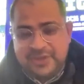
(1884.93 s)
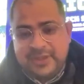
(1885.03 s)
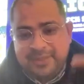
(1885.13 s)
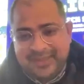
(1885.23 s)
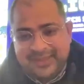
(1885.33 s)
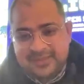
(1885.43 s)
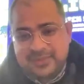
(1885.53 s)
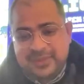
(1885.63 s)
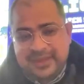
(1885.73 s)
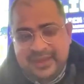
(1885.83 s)

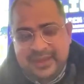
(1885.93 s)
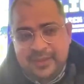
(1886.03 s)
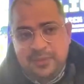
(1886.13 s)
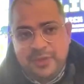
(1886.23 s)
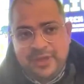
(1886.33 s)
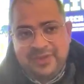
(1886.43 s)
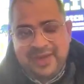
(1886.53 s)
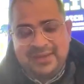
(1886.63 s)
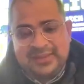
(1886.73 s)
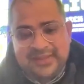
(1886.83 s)
They would have
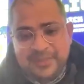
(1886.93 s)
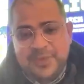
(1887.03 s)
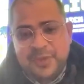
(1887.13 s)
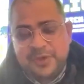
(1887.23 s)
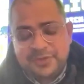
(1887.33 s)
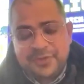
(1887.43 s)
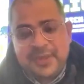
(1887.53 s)
had some sort of